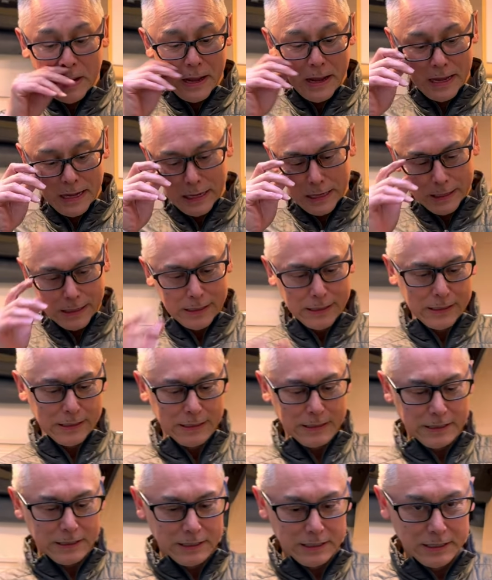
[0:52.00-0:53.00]

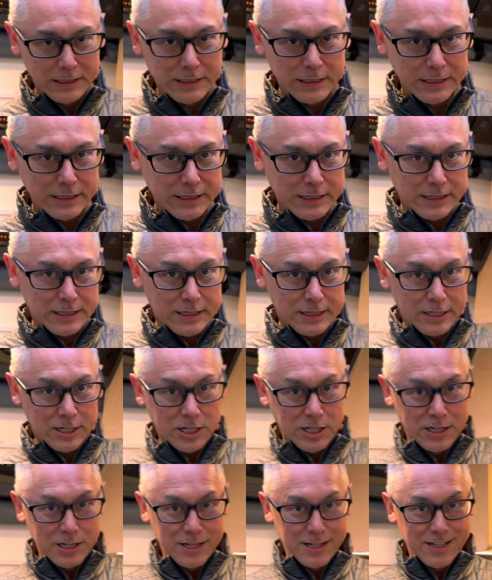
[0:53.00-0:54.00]

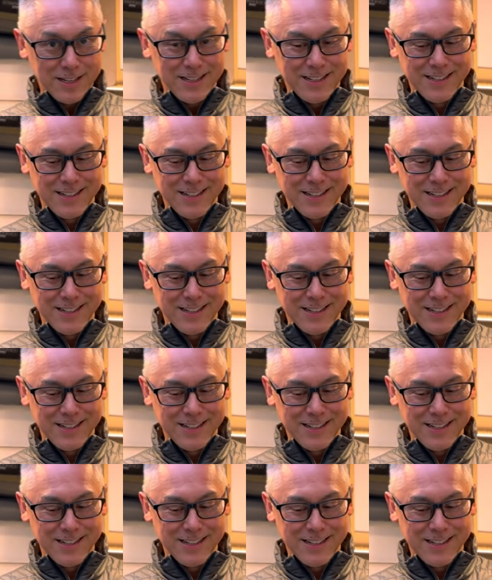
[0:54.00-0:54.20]
[no speech]